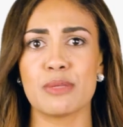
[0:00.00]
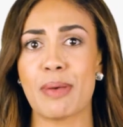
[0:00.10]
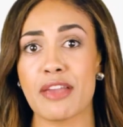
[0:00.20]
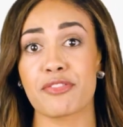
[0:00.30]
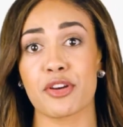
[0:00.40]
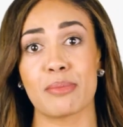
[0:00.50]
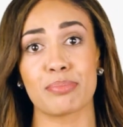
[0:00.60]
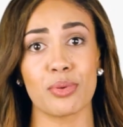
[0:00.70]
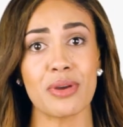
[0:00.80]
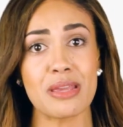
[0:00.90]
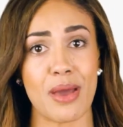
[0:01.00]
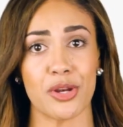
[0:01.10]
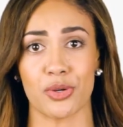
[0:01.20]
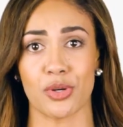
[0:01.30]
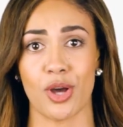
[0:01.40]
to pay for employee
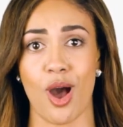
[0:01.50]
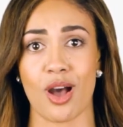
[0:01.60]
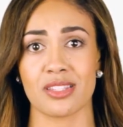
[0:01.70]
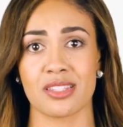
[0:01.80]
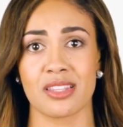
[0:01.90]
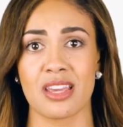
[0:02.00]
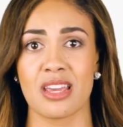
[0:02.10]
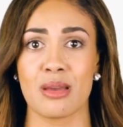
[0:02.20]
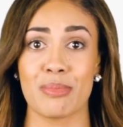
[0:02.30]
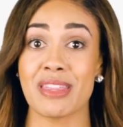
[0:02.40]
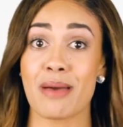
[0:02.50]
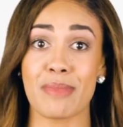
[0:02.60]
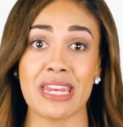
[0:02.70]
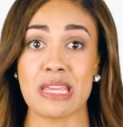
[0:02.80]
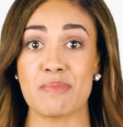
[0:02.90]
medical costs, but that
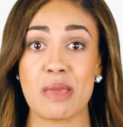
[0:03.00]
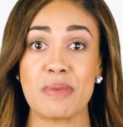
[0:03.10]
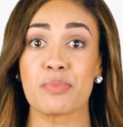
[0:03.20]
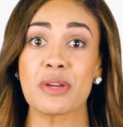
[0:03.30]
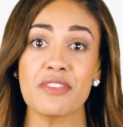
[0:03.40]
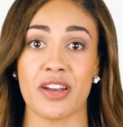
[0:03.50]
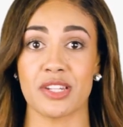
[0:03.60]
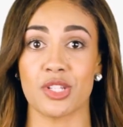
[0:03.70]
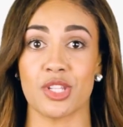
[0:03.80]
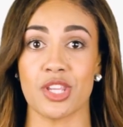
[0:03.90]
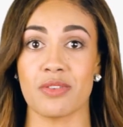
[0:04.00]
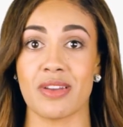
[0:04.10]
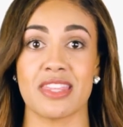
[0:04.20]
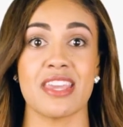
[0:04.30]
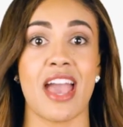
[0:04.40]
money may be refunded to you
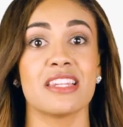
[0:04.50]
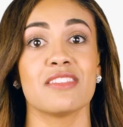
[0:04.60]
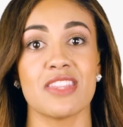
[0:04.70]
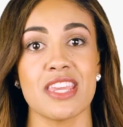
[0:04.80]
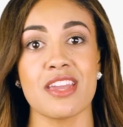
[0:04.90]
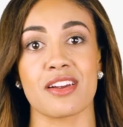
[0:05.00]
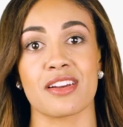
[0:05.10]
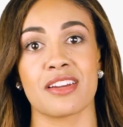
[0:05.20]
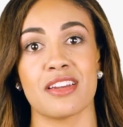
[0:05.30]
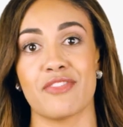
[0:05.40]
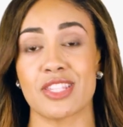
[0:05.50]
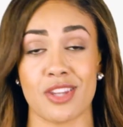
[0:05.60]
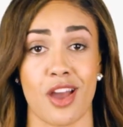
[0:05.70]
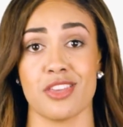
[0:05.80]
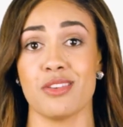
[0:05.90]
at the end of the year if it's
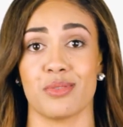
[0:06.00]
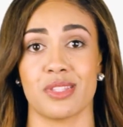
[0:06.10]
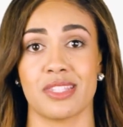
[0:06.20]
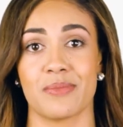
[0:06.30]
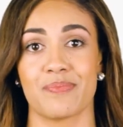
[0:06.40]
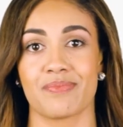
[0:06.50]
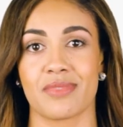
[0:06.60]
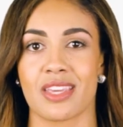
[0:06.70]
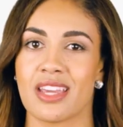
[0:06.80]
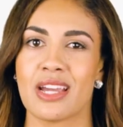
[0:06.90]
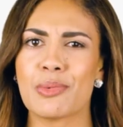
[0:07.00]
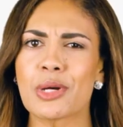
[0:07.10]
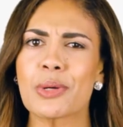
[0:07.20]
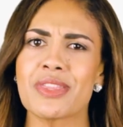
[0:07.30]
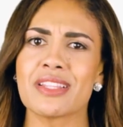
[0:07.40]
not used.
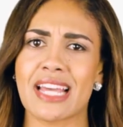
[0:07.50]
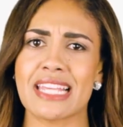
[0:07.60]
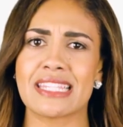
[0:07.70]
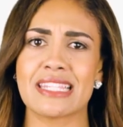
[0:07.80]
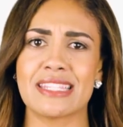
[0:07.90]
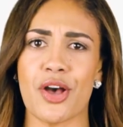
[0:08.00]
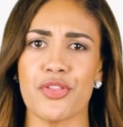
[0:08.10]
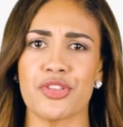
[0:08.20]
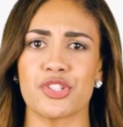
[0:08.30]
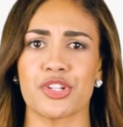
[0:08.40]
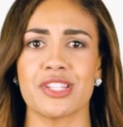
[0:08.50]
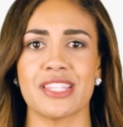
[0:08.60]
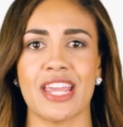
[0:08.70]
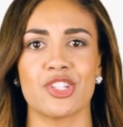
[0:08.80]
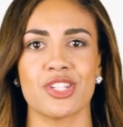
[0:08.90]
Work with a licensed health insurance
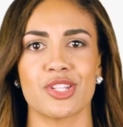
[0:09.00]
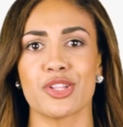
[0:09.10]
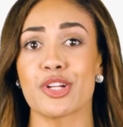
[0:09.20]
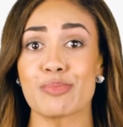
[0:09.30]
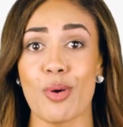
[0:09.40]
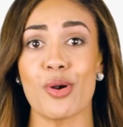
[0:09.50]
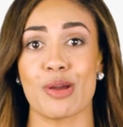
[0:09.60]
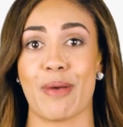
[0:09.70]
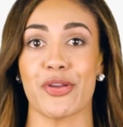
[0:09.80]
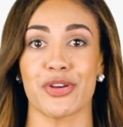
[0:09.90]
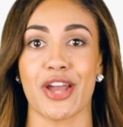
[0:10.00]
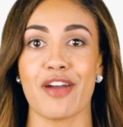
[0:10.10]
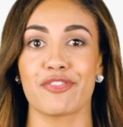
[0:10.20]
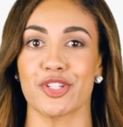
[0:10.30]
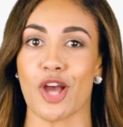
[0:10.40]
agent to learn more about your
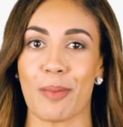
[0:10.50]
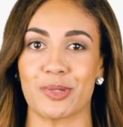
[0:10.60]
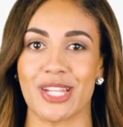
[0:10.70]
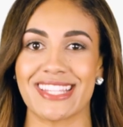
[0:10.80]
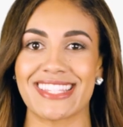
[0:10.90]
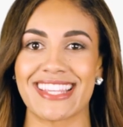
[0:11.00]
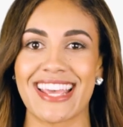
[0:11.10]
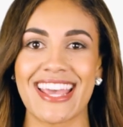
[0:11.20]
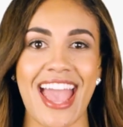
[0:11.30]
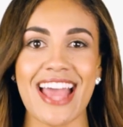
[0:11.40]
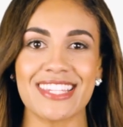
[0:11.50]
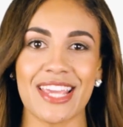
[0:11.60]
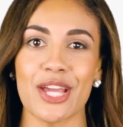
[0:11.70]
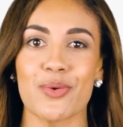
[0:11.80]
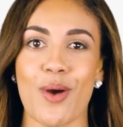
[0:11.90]
coverage options and to
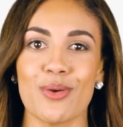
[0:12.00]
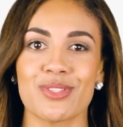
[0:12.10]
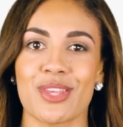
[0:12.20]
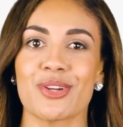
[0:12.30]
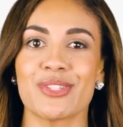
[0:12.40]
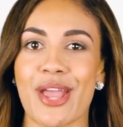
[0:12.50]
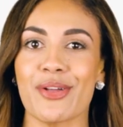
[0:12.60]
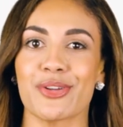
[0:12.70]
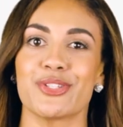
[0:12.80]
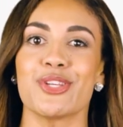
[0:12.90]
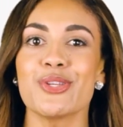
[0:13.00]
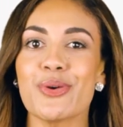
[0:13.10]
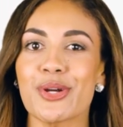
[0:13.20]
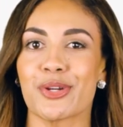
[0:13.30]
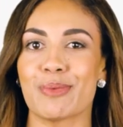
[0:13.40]
get quotes that are tailored to
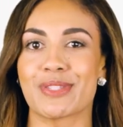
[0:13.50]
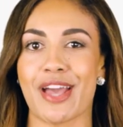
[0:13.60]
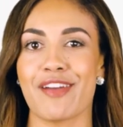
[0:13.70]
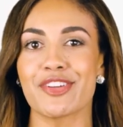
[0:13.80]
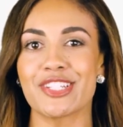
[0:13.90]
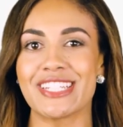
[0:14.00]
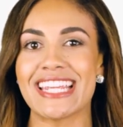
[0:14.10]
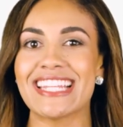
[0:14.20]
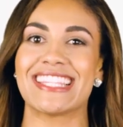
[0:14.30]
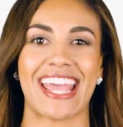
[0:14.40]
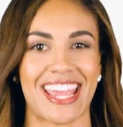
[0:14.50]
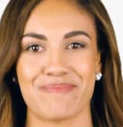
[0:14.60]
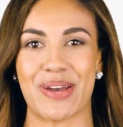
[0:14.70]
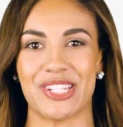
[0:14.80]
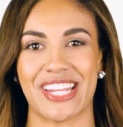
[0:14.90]
your group's coverage needs
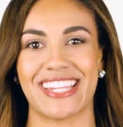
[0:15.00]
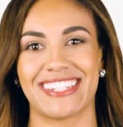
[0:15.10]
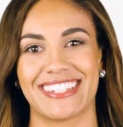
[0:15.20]
and budget.